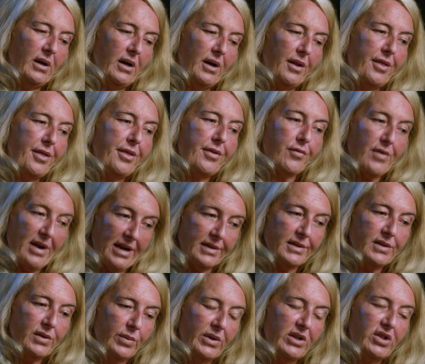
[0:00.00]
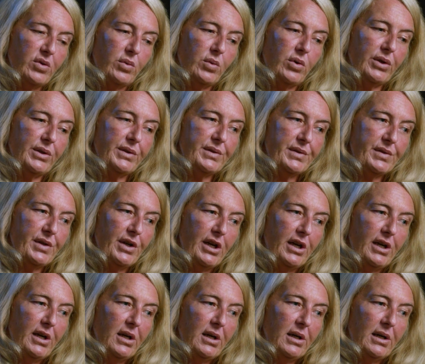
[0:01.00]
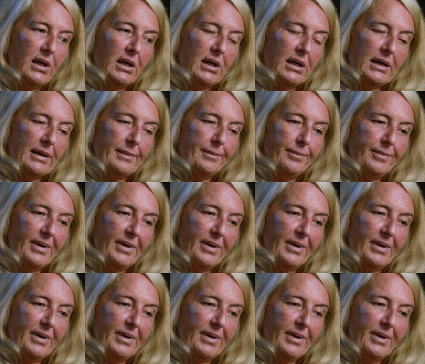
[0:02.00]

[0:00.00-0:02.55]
a threat, which was uh,